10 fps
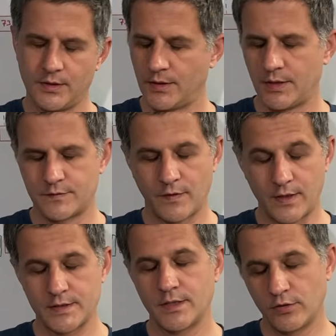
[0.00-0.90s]
as
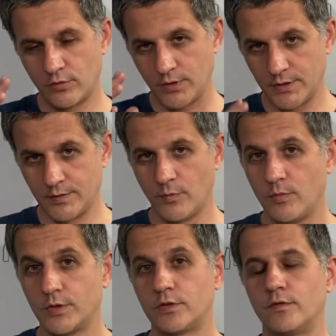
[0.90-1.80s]
far as I know, at the
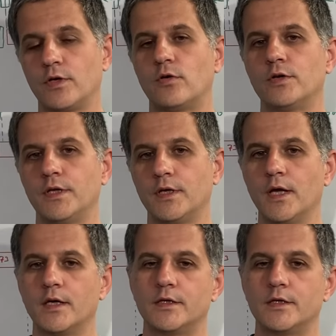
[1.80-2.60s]
moment of recording,